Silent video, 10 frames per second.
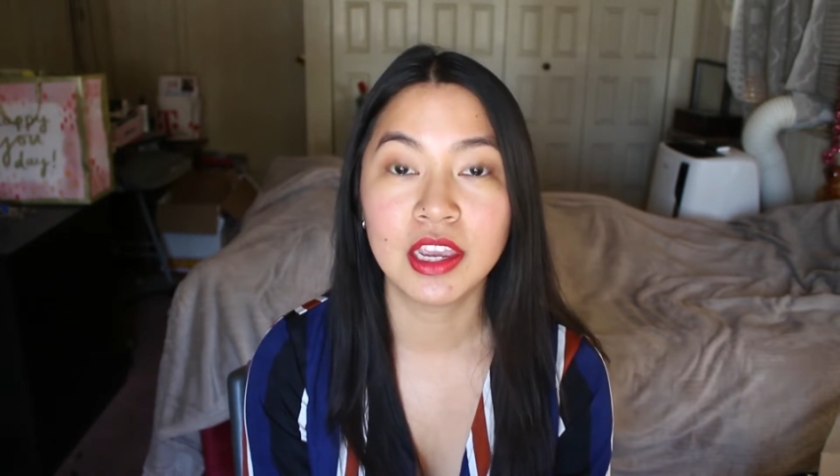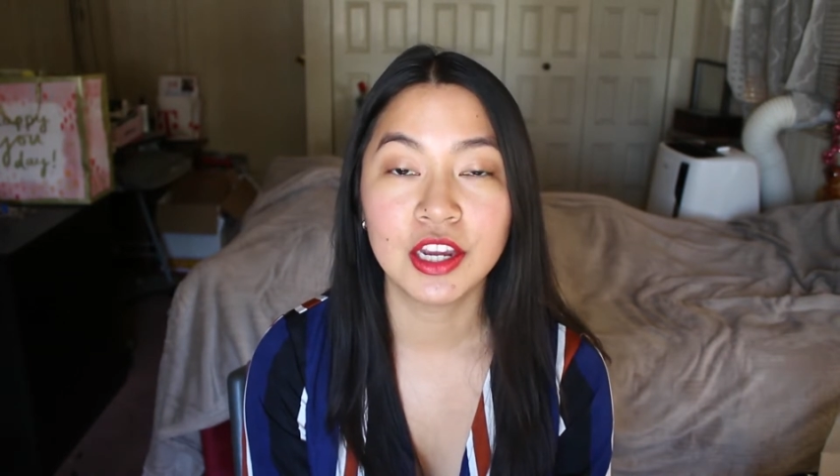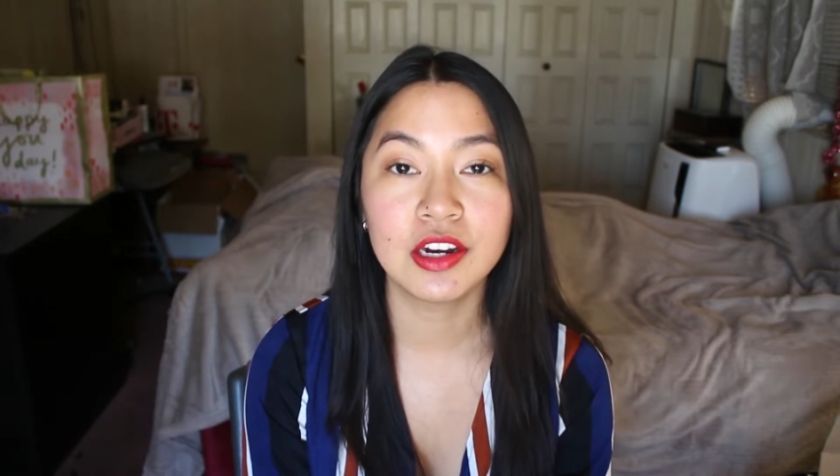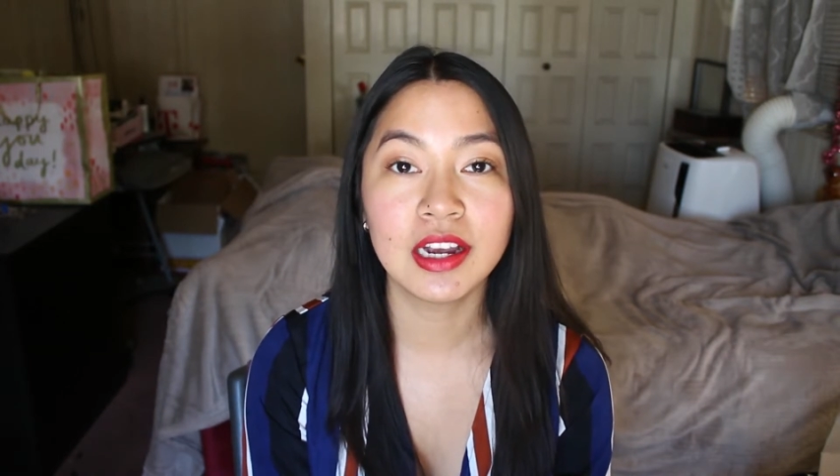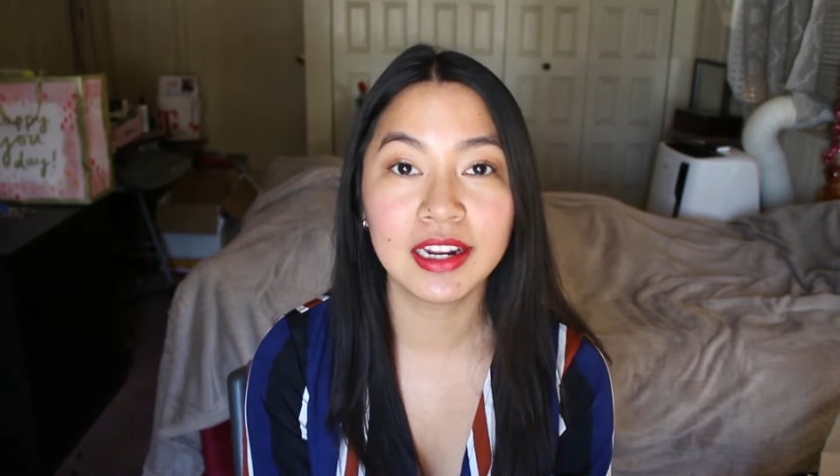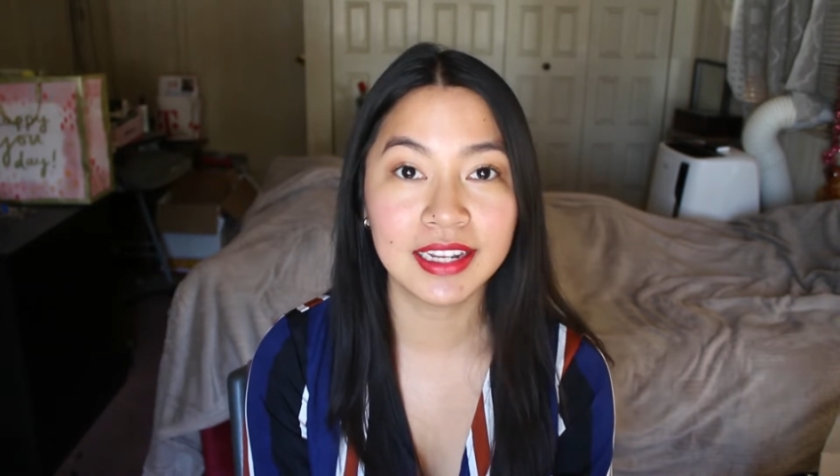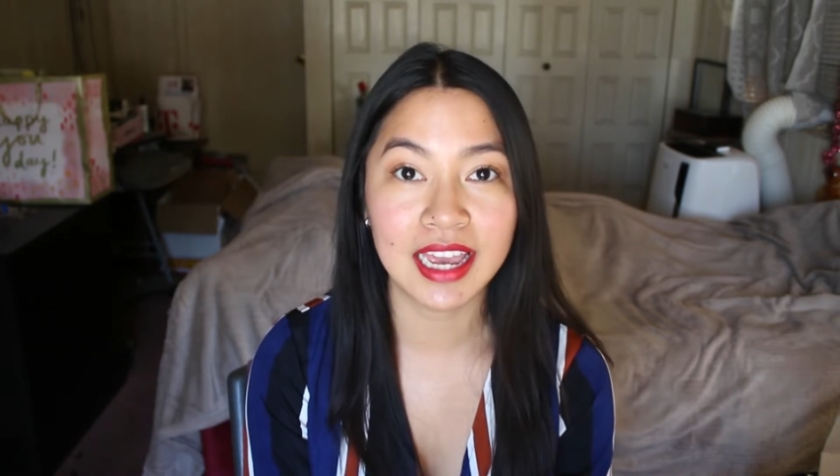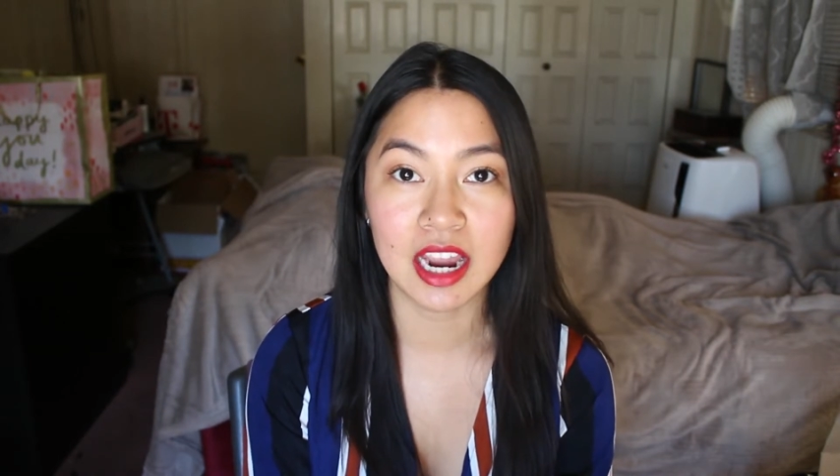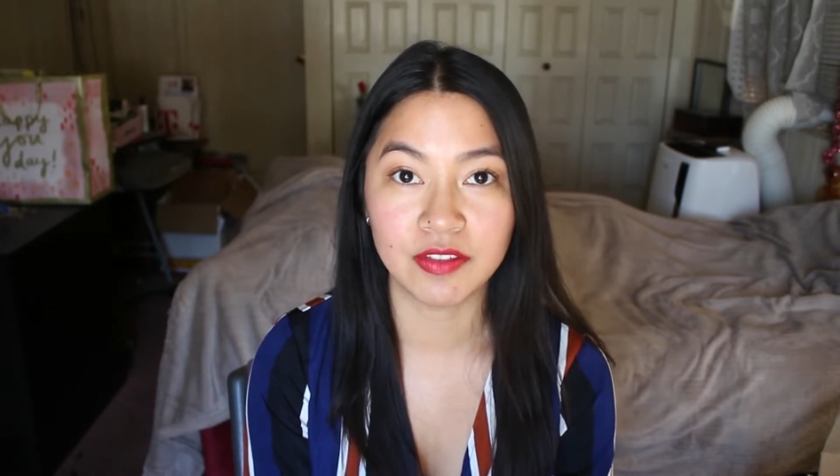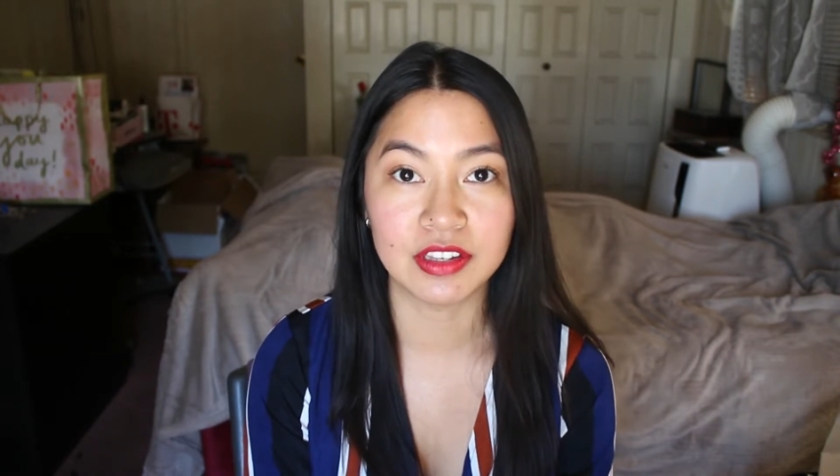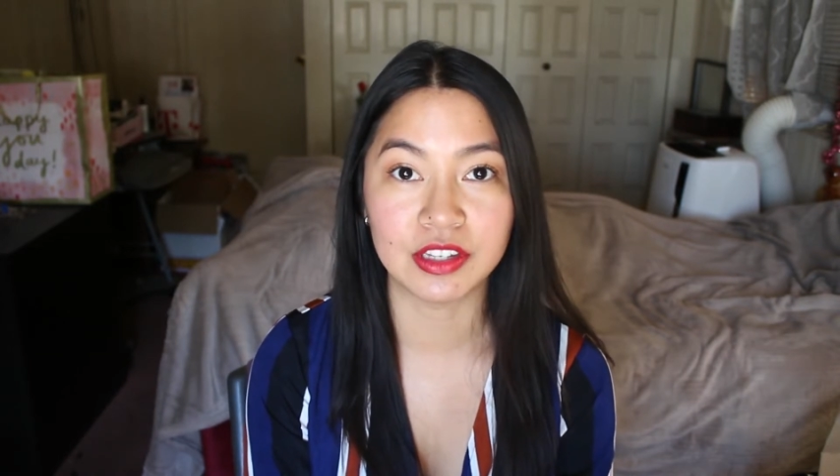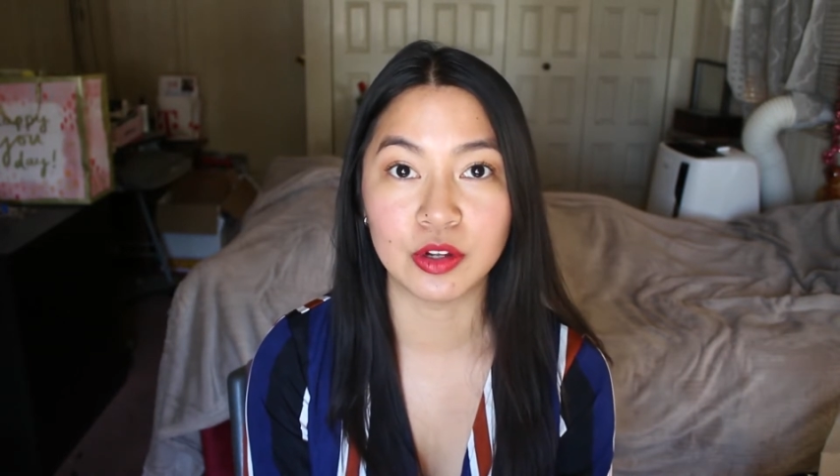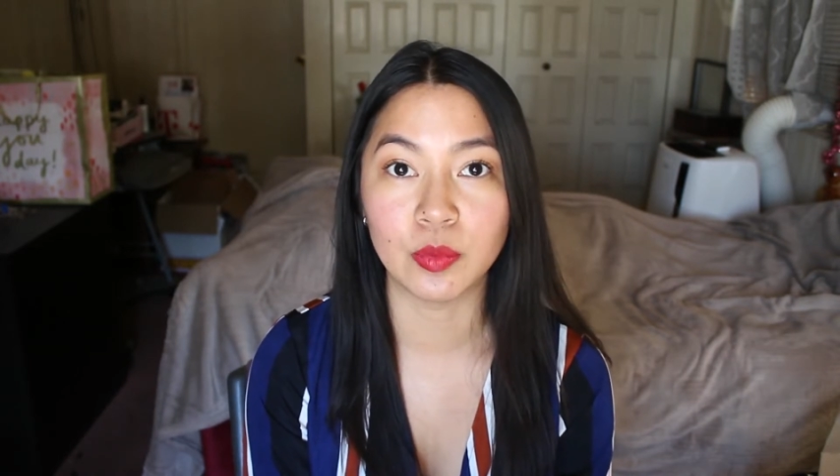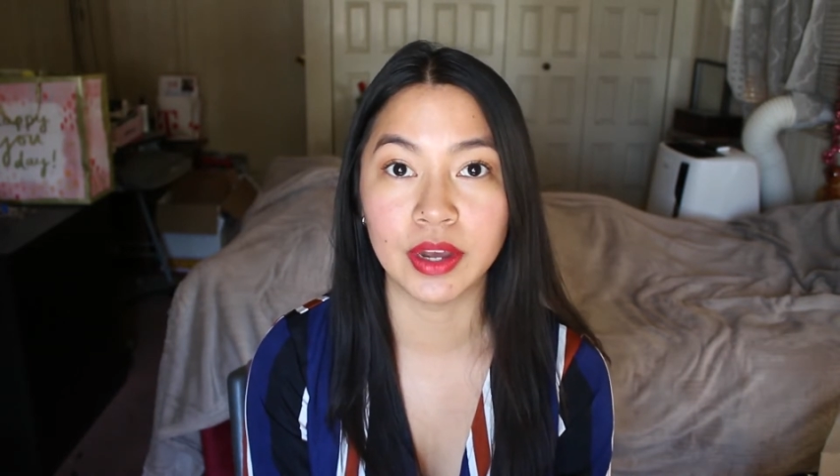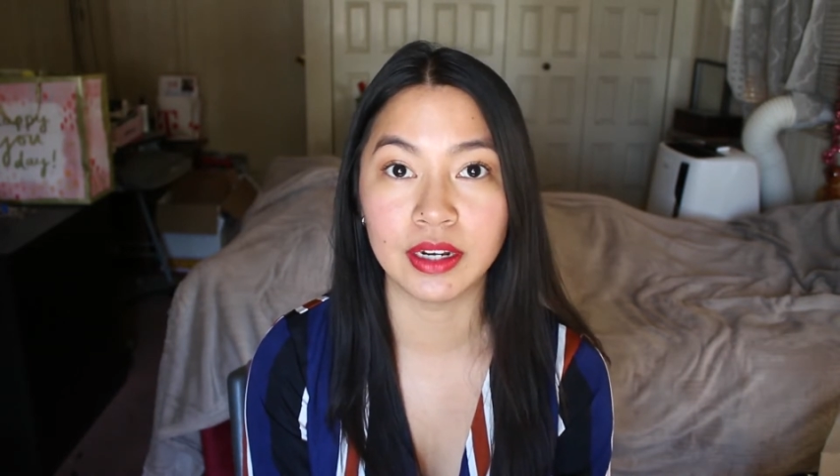you're not going to get every
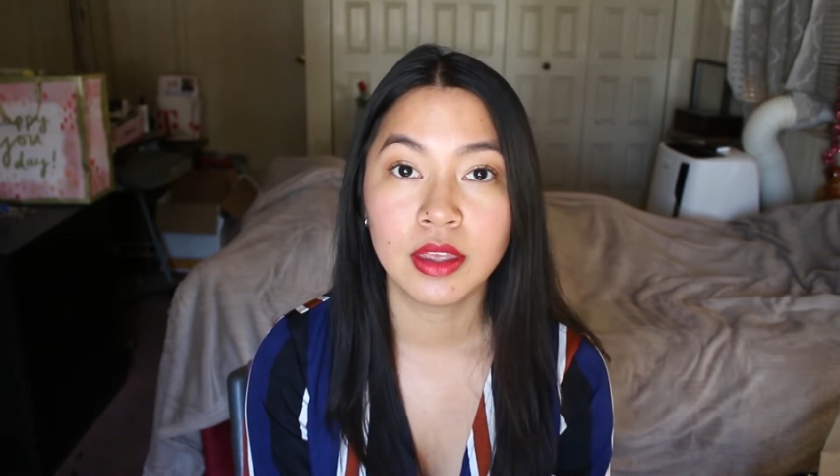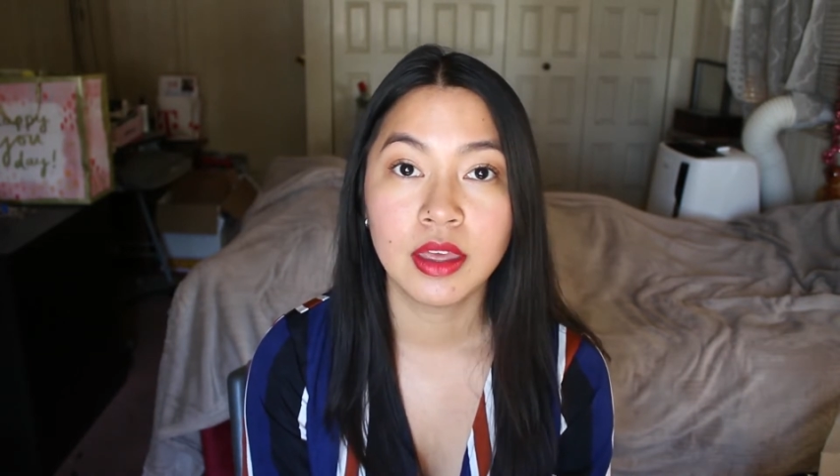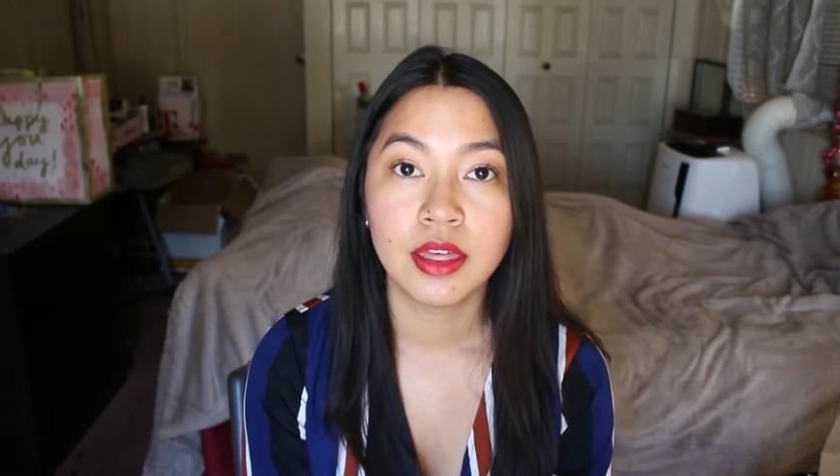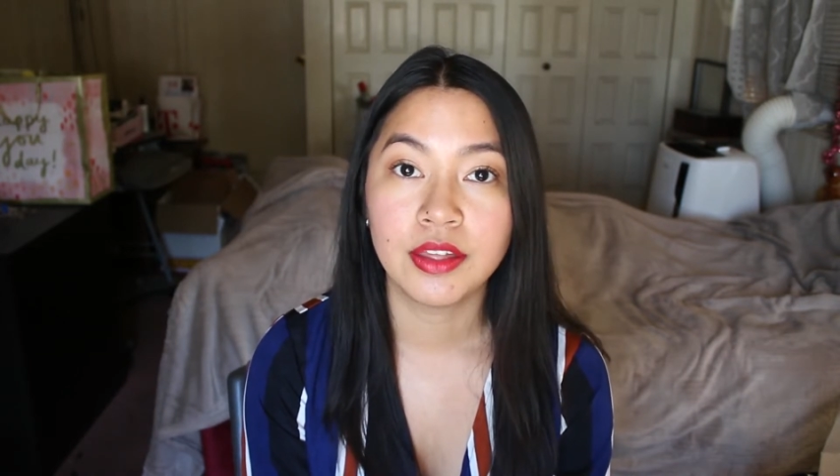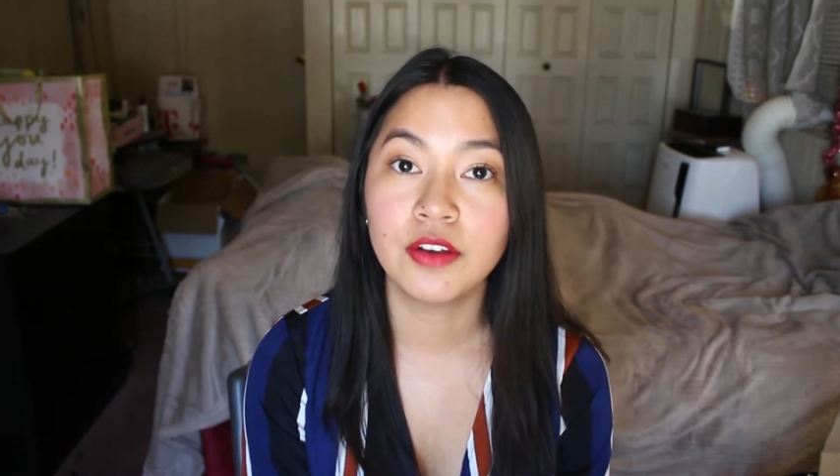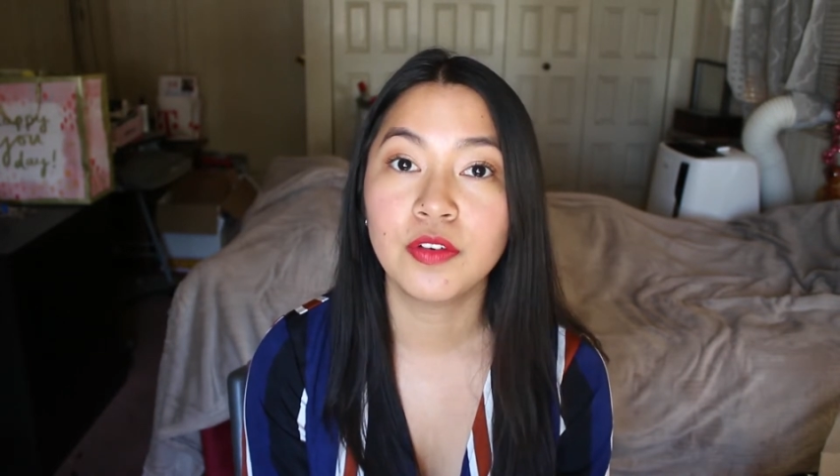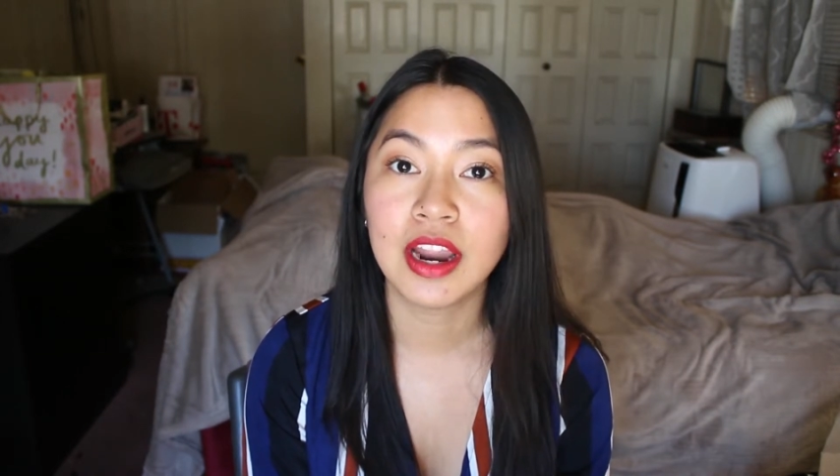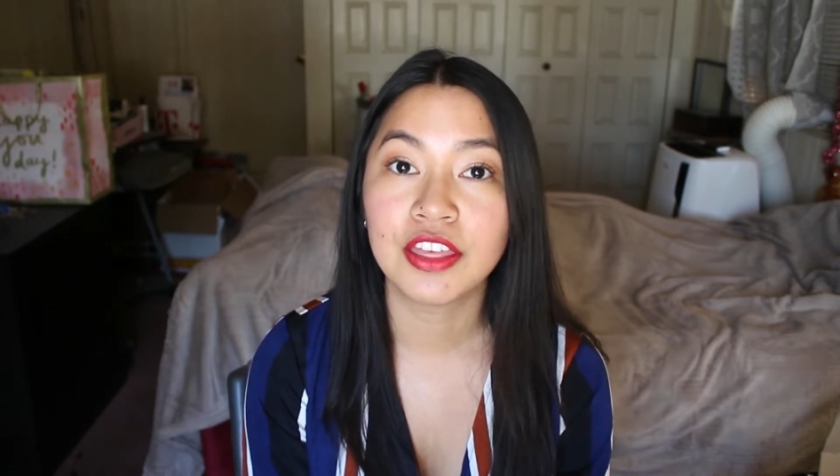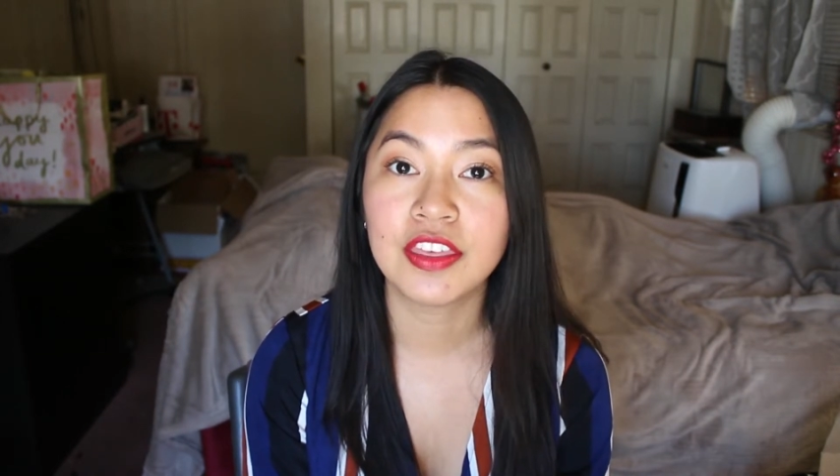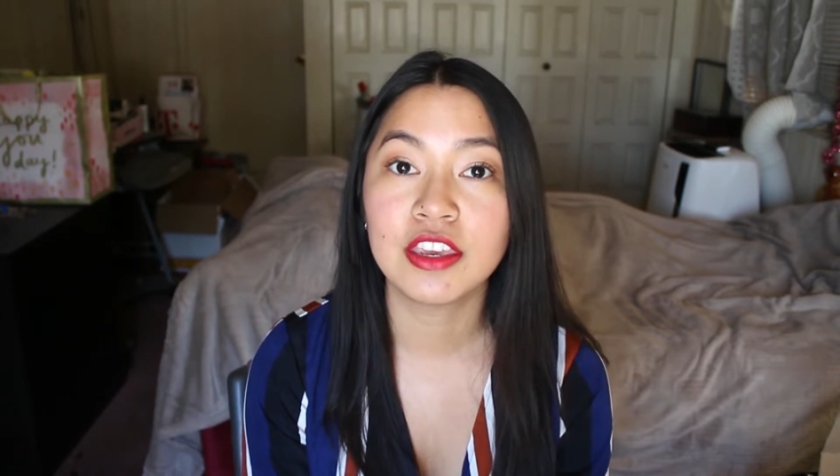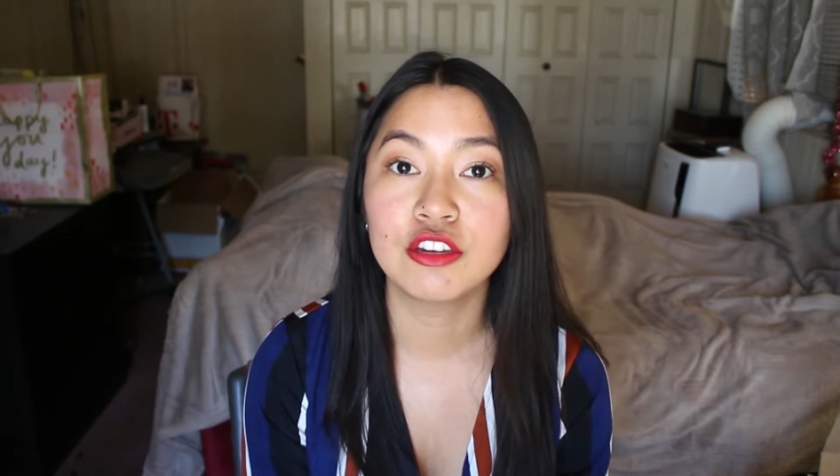single one. Therefore, I think you